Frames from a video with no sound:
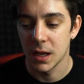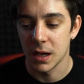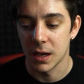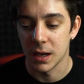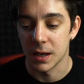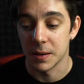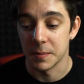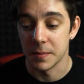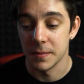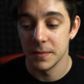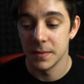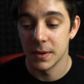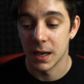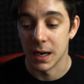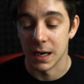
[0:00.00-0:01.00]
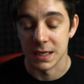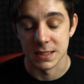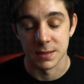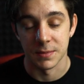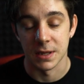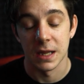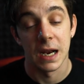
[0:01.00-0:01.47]
Um, and it's
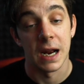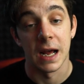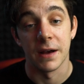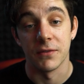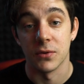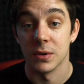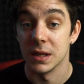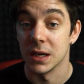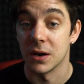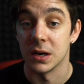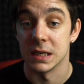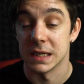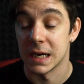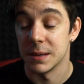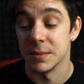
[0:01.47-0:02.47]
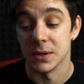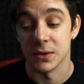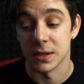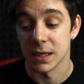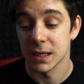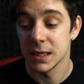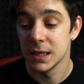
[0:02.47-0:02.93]
something that I have a really hard time
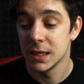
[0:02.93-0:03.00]
doing.